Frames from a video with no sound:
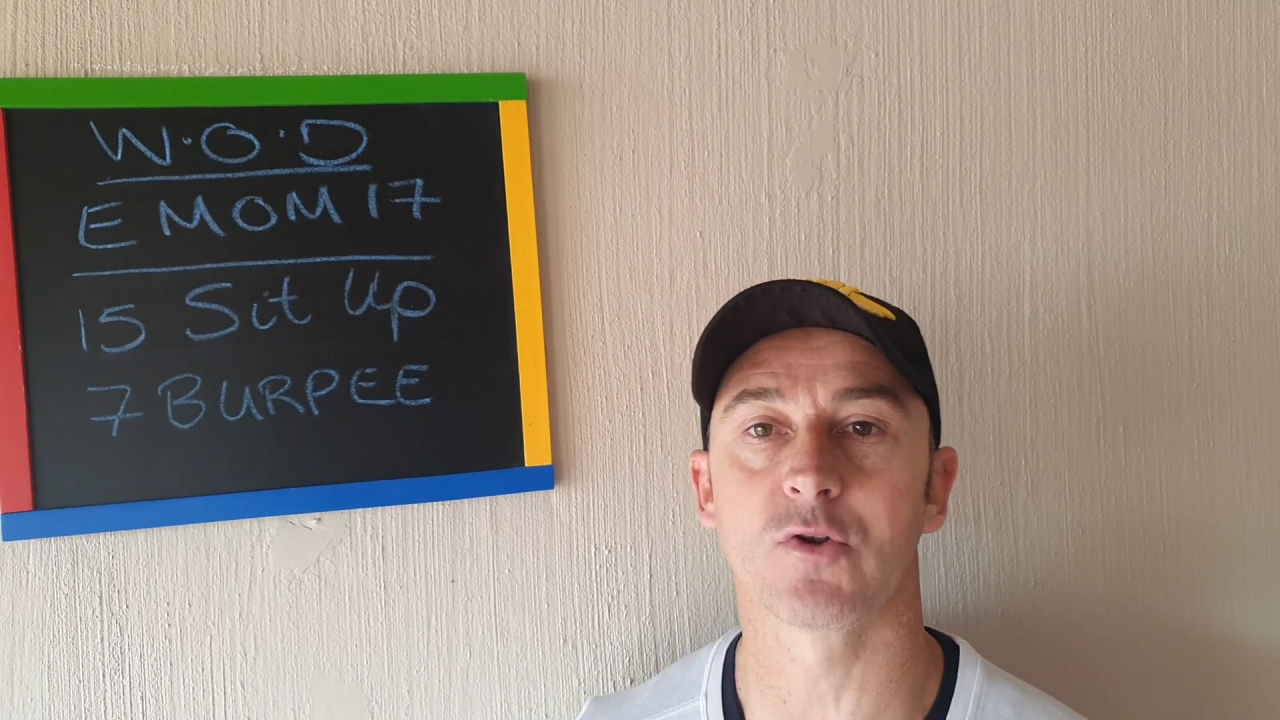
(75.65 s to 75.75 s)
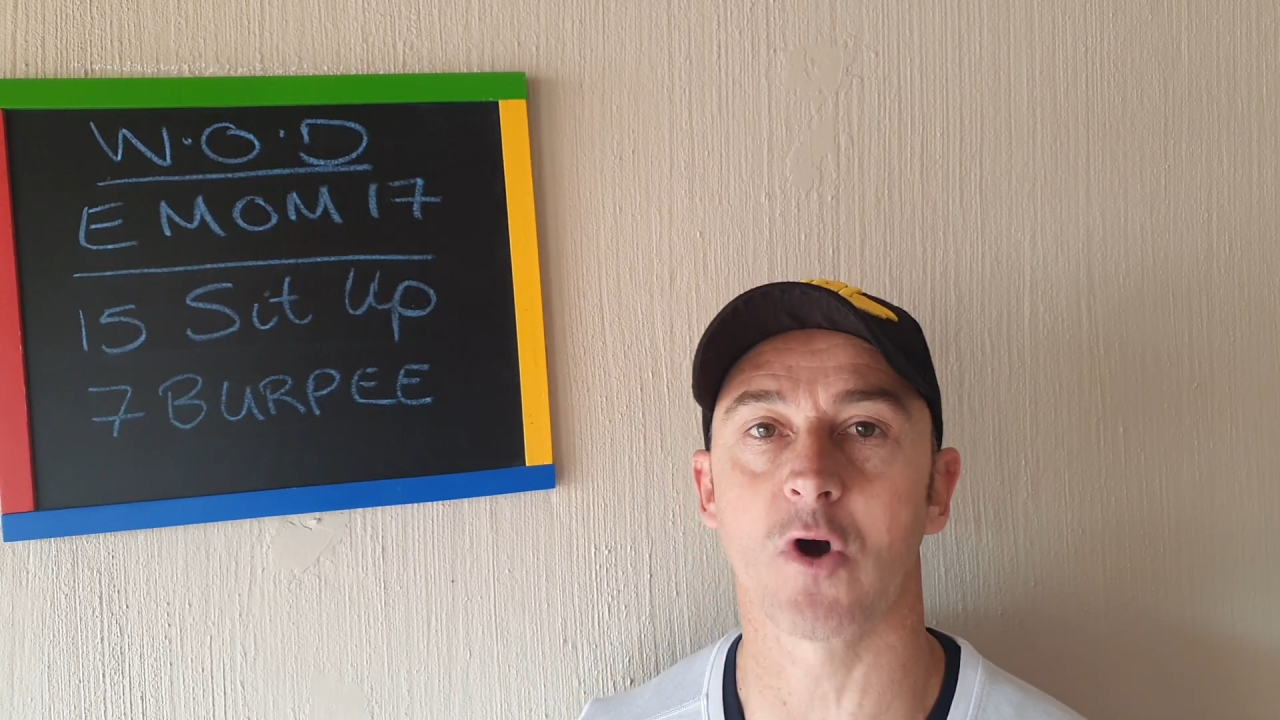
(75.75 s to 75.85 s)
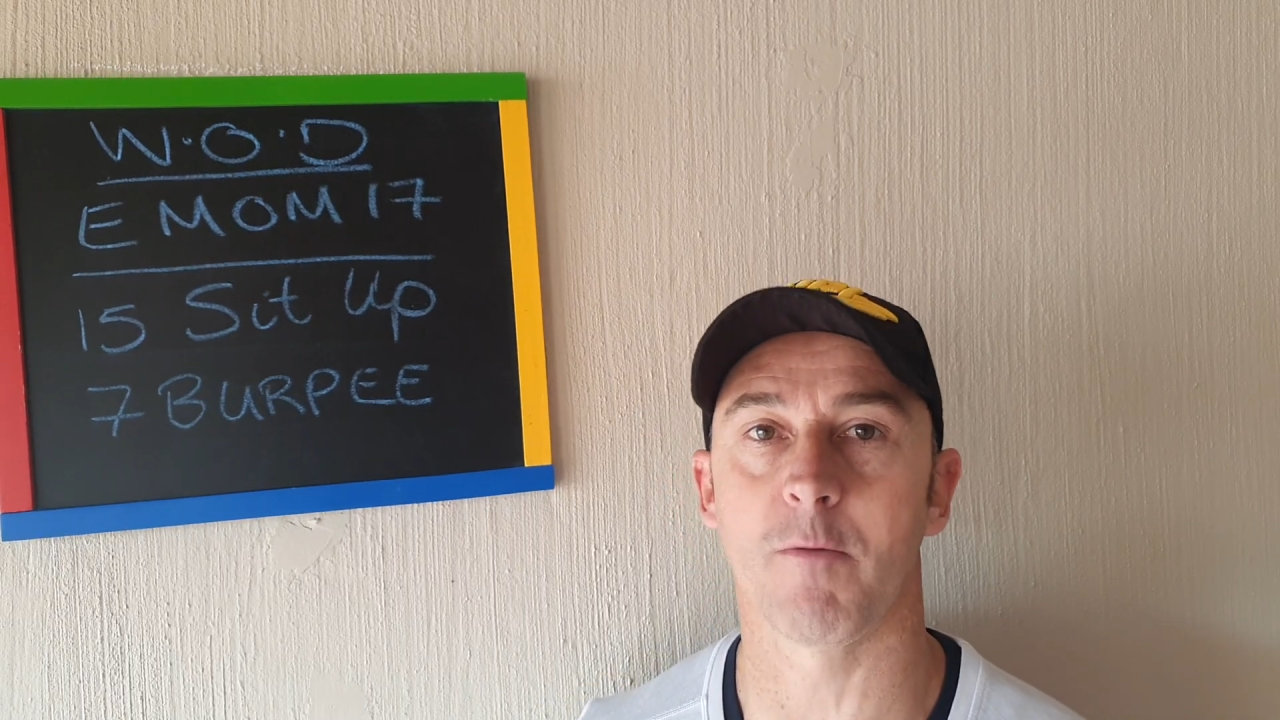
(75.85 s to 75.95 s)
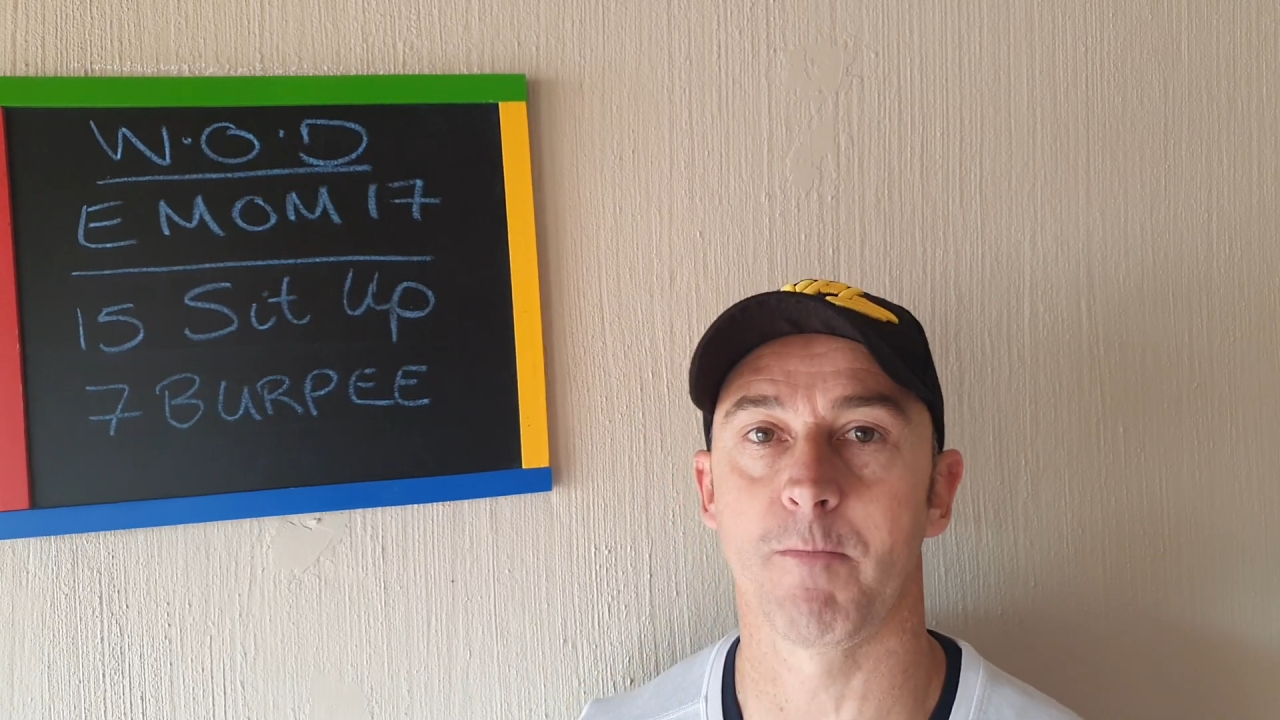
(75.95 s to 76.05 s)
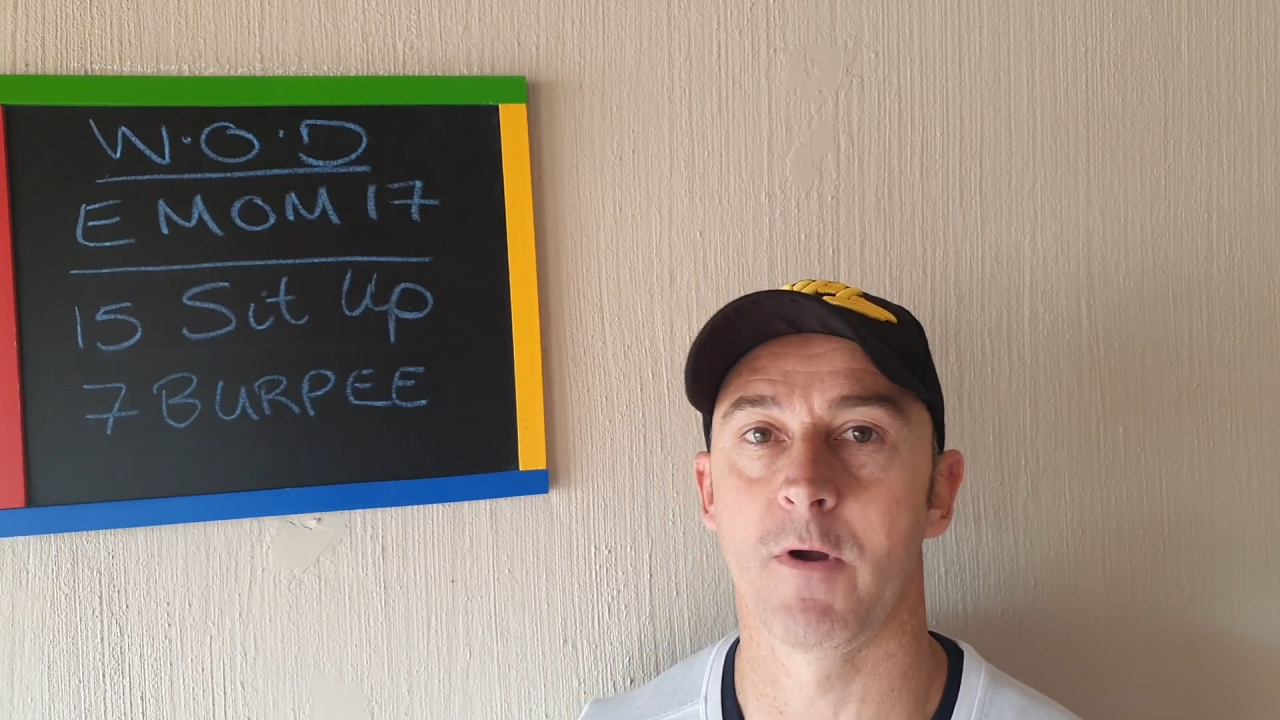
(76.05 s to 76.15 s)

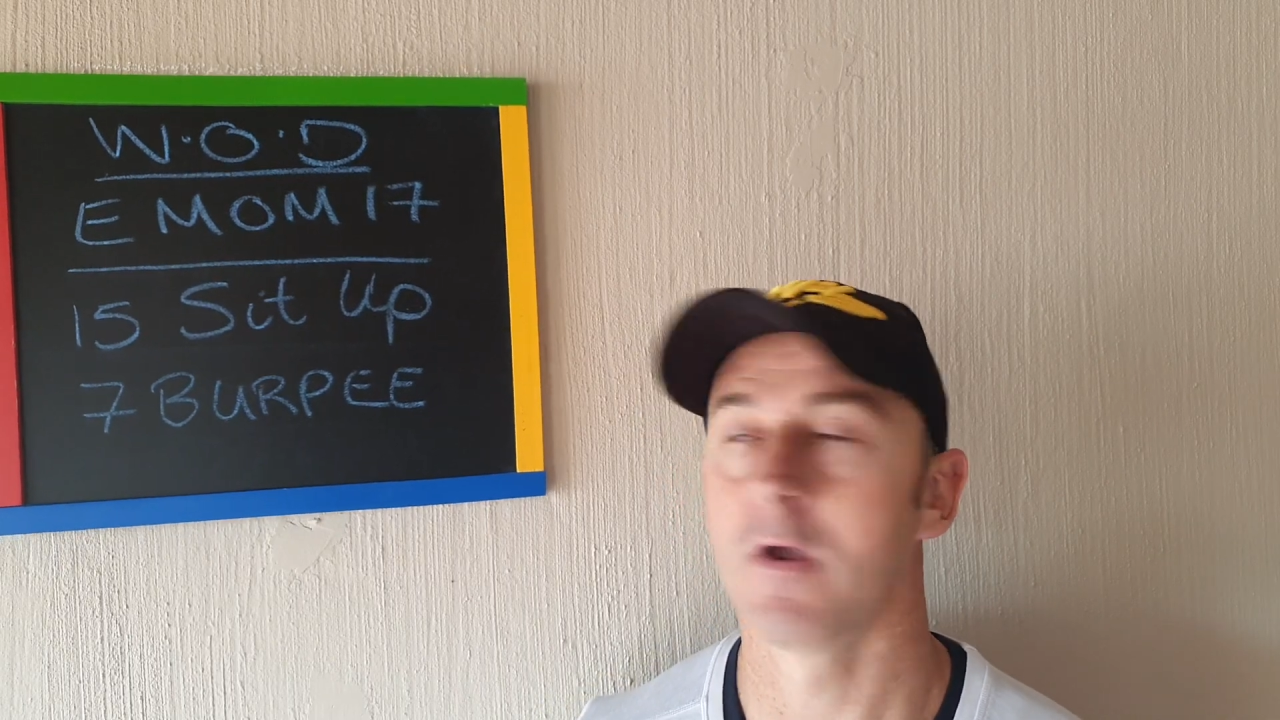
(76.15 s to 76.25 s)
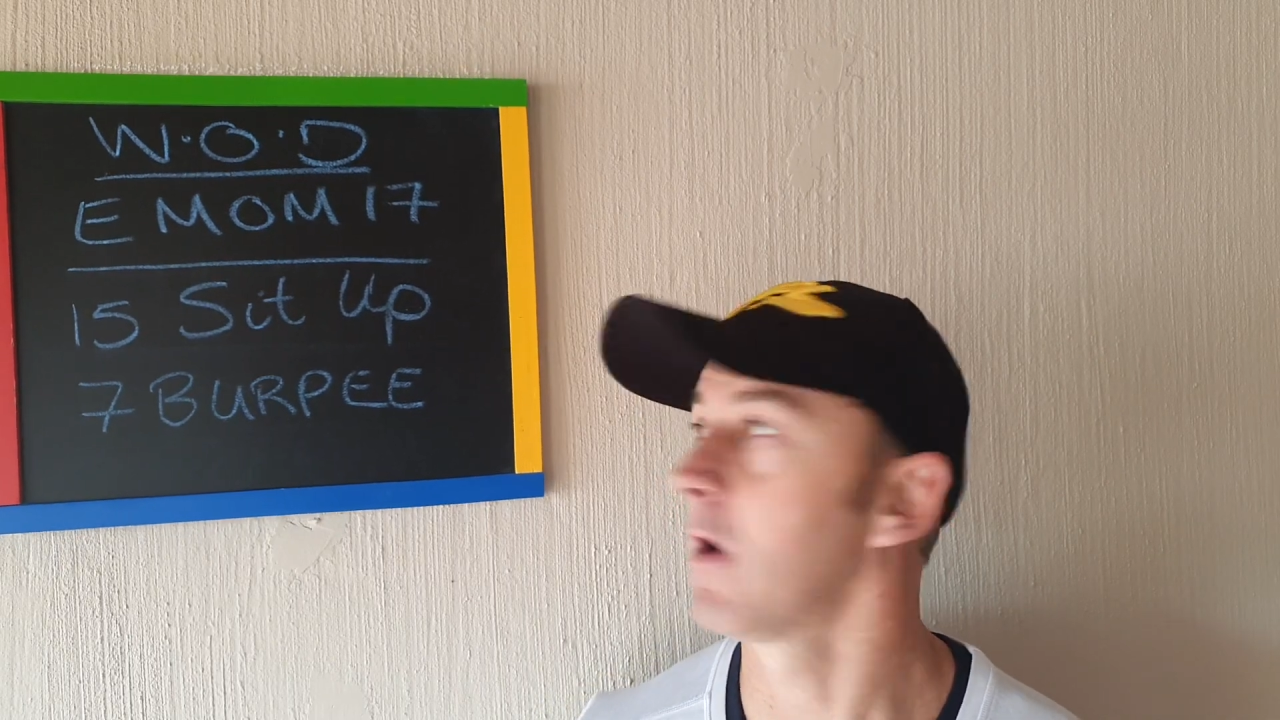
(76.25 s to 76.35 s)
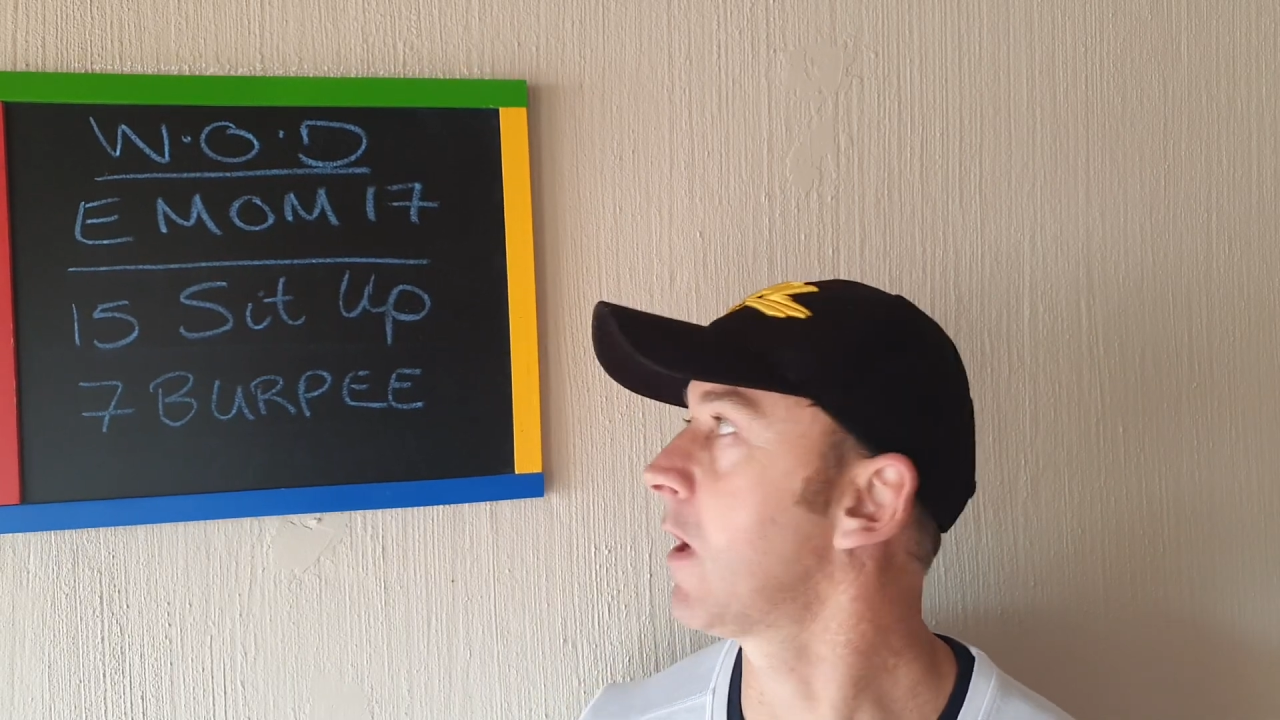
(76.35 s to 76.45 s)
top.